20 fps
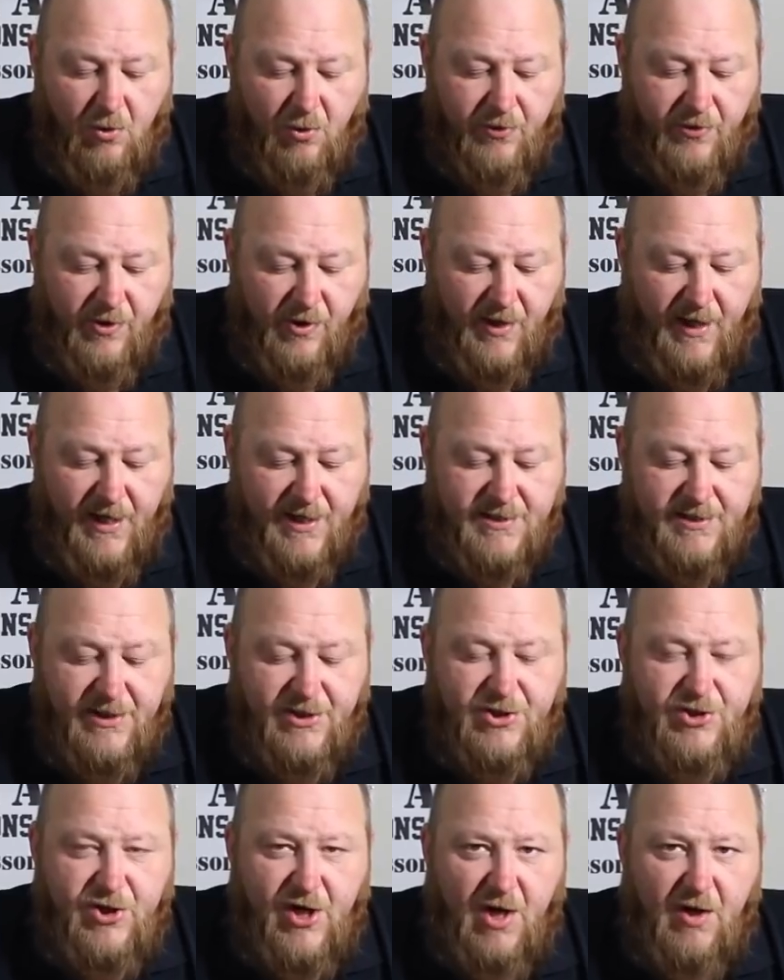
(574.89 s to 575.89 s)
With Glocks,
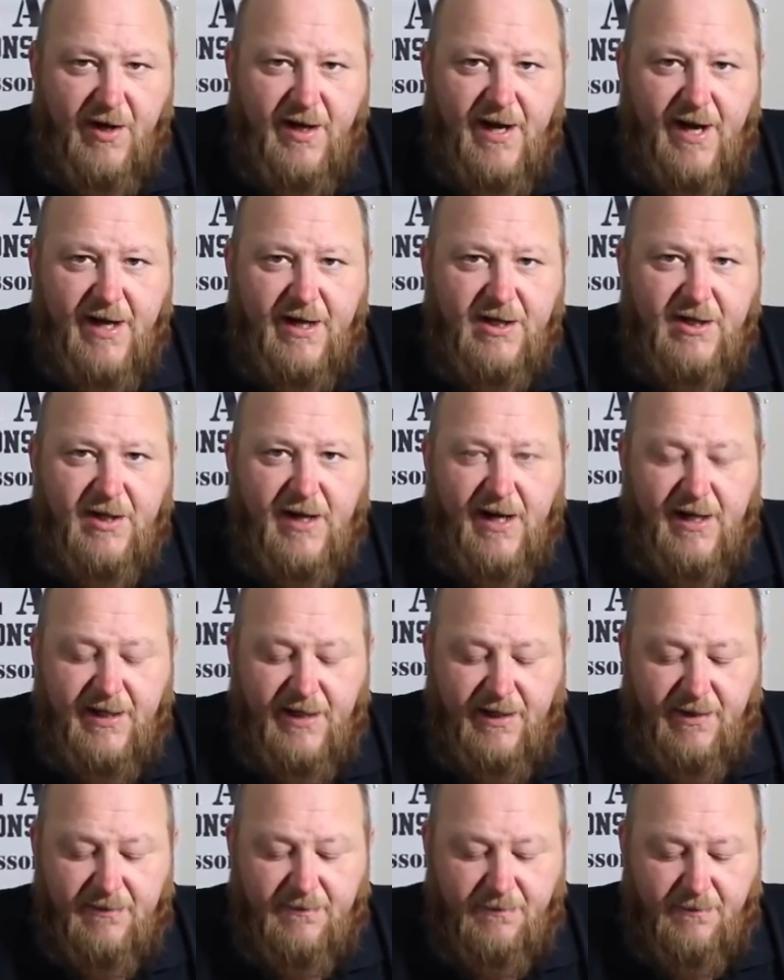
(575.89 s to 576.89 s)
it's generally not a good
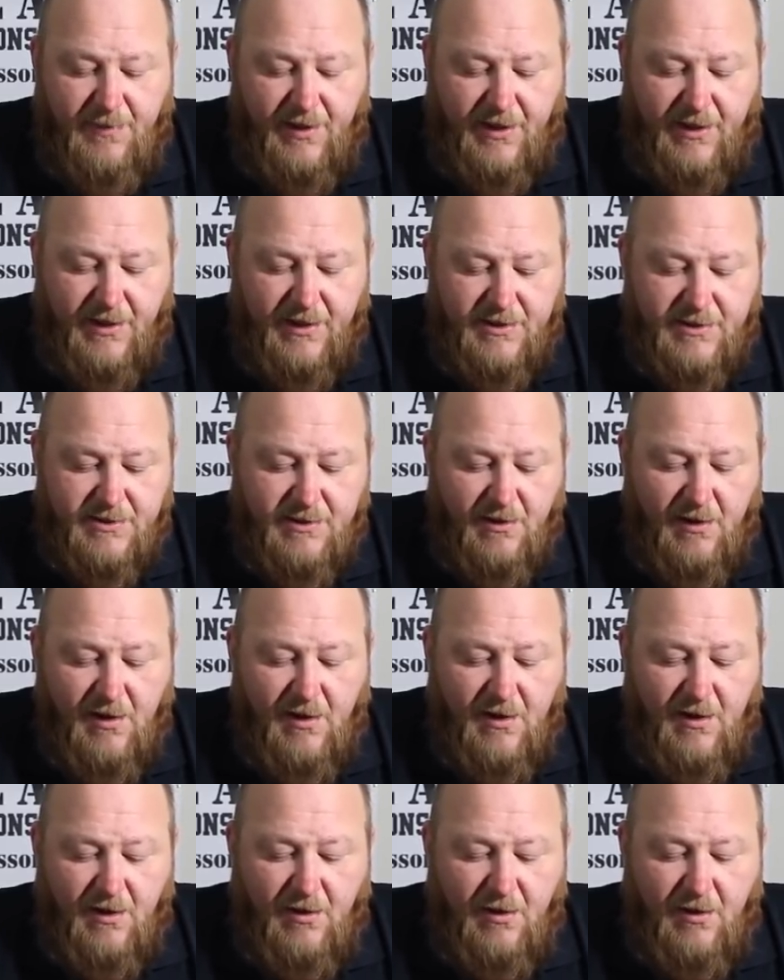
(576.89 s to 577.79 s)
idea because